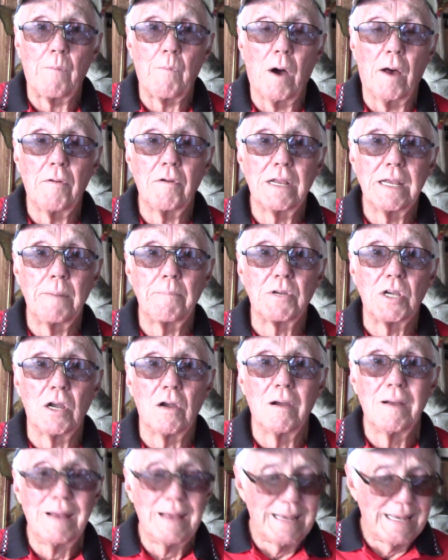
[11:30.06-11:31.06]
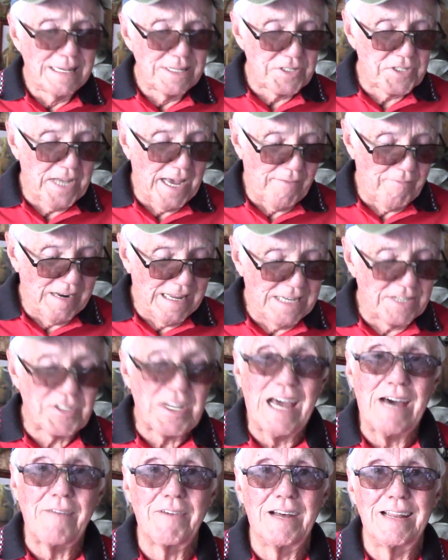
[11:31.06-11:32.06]
water temperature,
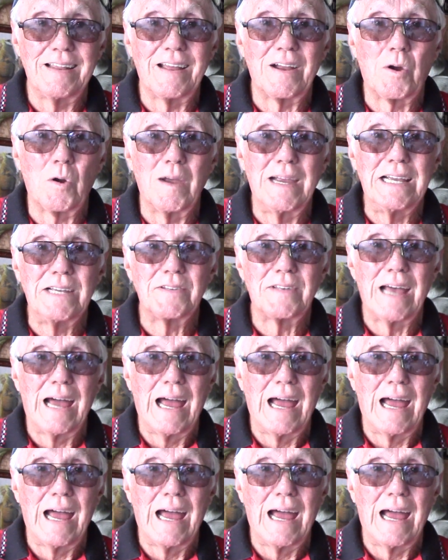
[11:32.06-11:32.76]
77 degrees